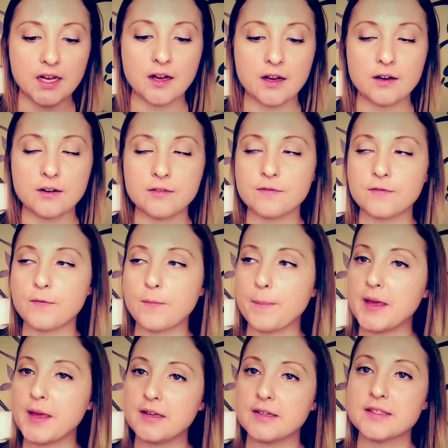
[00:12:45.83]
of
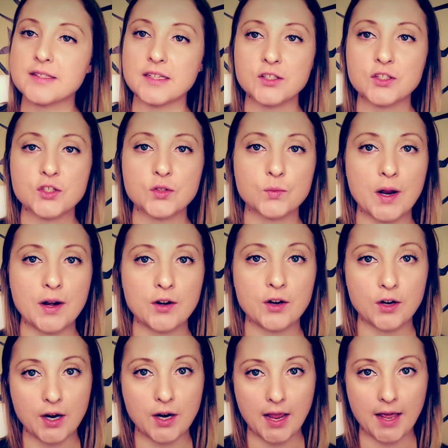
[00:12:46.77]
peace and
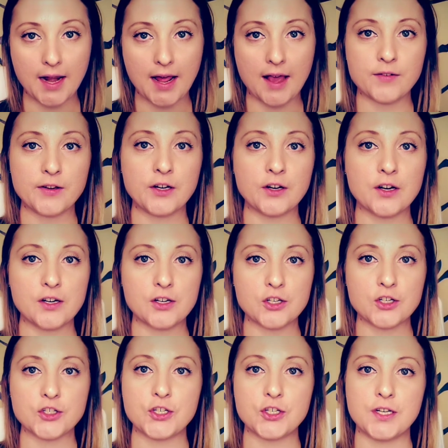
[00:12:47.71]
surrender and having our
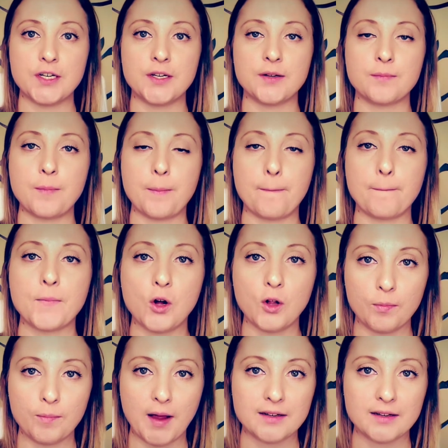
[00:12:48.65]
energy
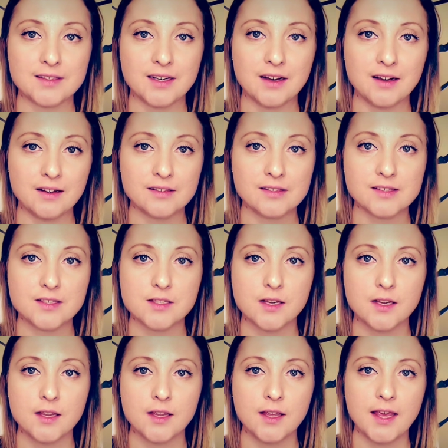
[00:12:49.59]
called back to us.